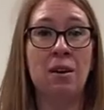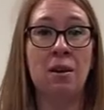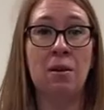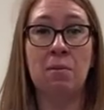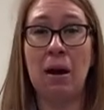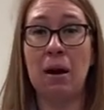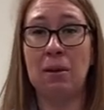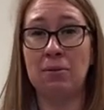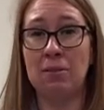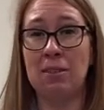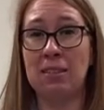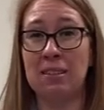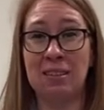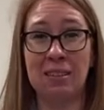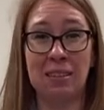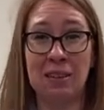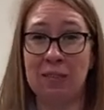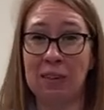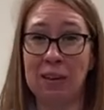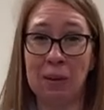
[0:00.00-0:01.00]
perhaps to
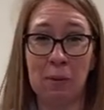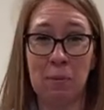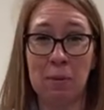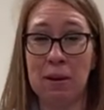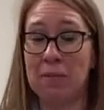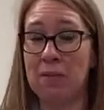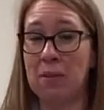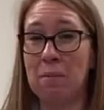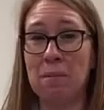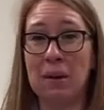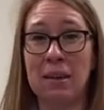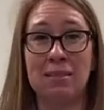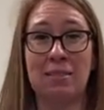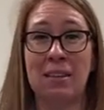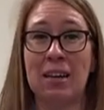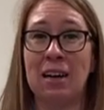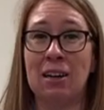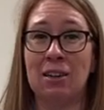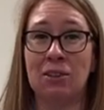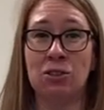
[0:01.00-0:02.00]
give a little bit of a
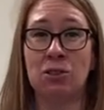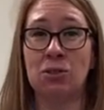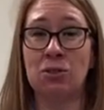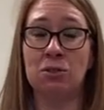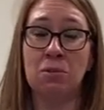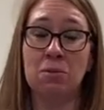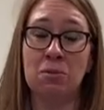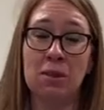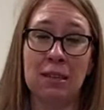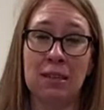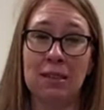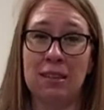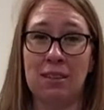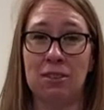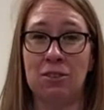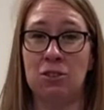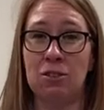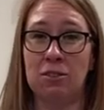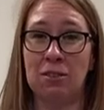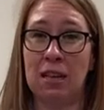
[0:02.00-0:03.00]
massage or something that
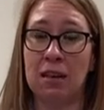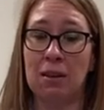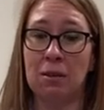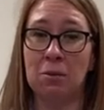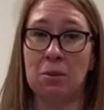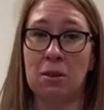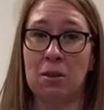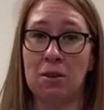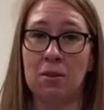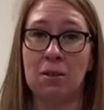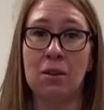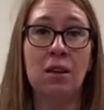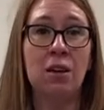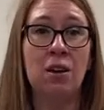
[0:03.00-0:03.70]
can just help you